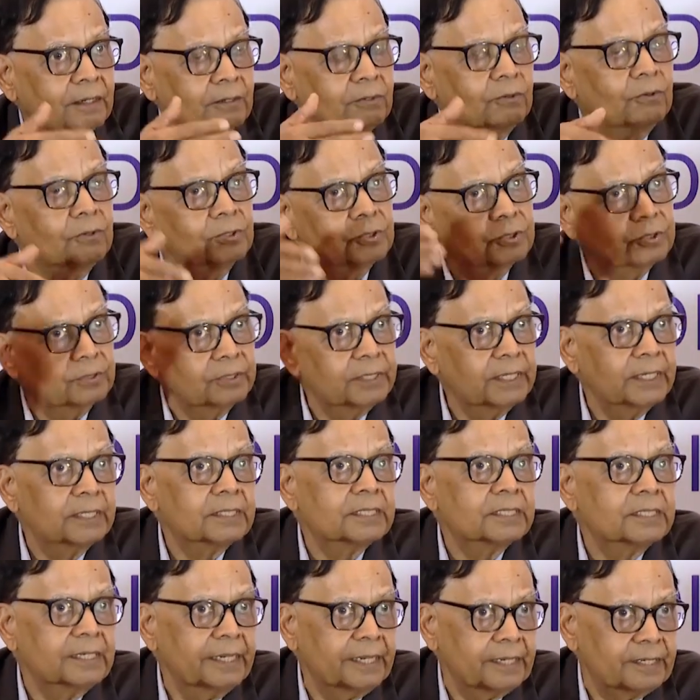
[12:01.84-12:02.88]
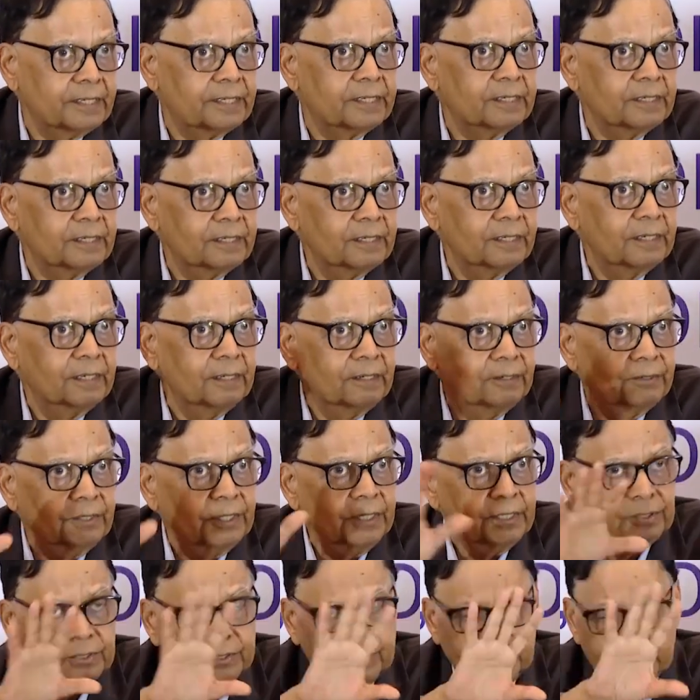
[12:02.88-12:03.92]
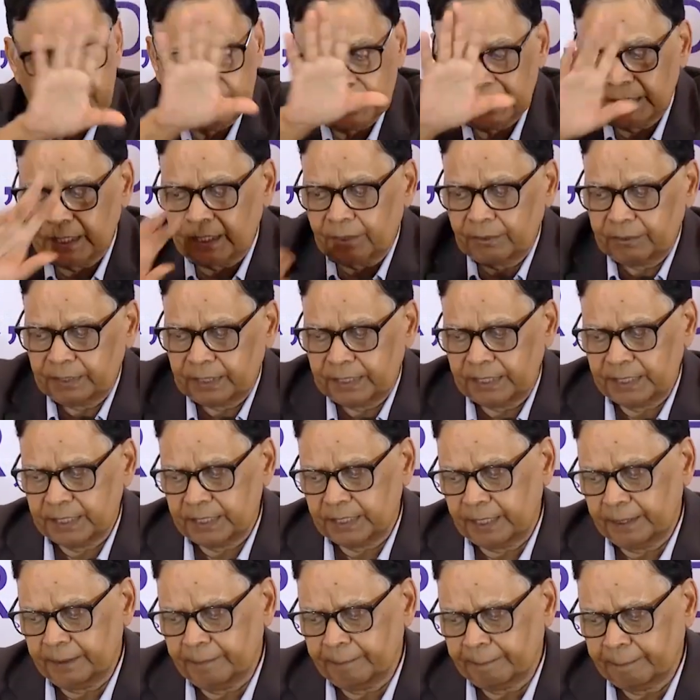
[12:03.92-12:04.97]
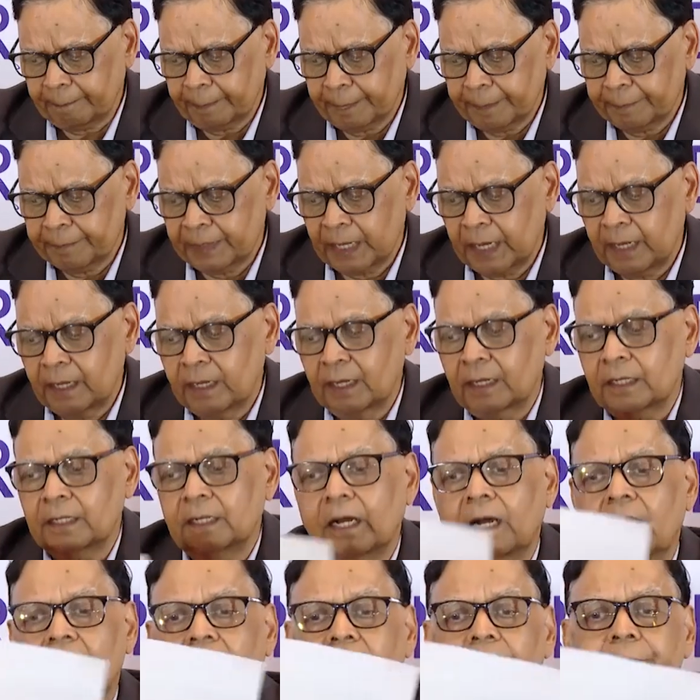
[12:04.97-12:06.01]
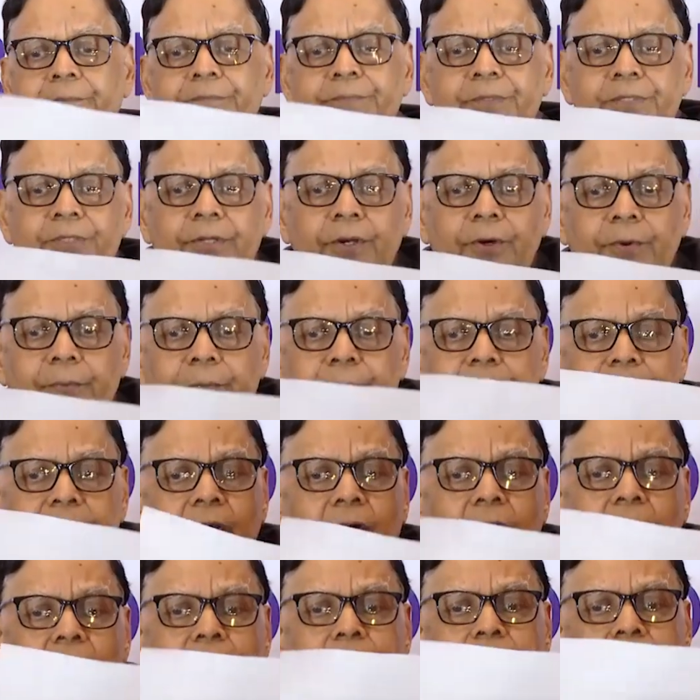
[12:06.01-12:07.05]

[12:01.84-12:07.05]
goes to that state. Okay, so this is how it is done. So on